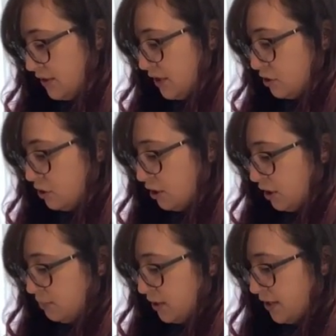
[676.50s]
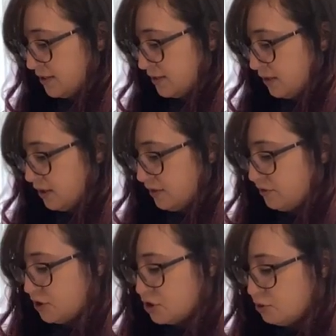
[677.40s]
that they cook up nicely.
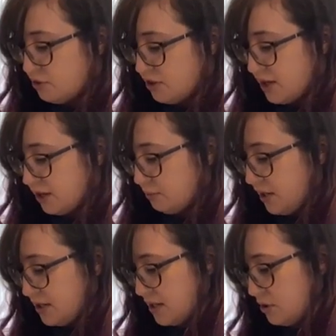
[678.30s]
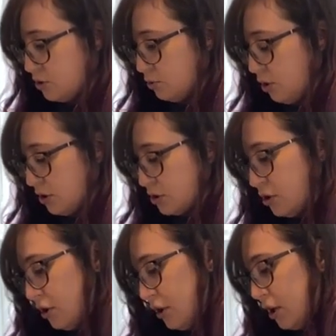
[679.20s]
If they're too thick, it might take too long to
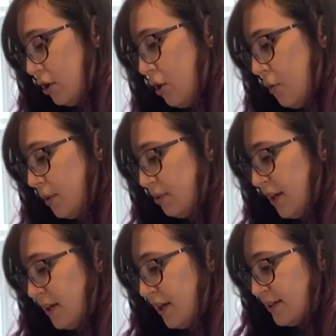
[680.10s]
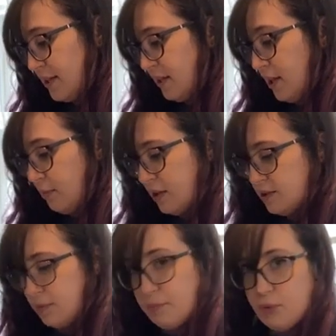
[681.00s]
cook, and you don't want to play the guessing game like,
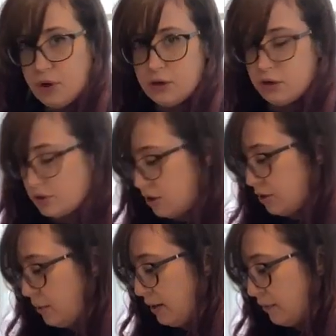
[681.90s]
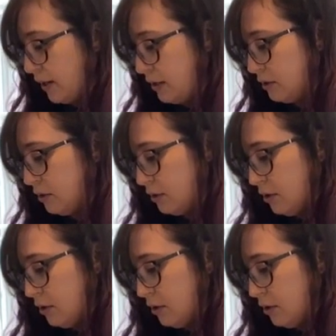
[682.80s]
is my pork cooked all the way, right?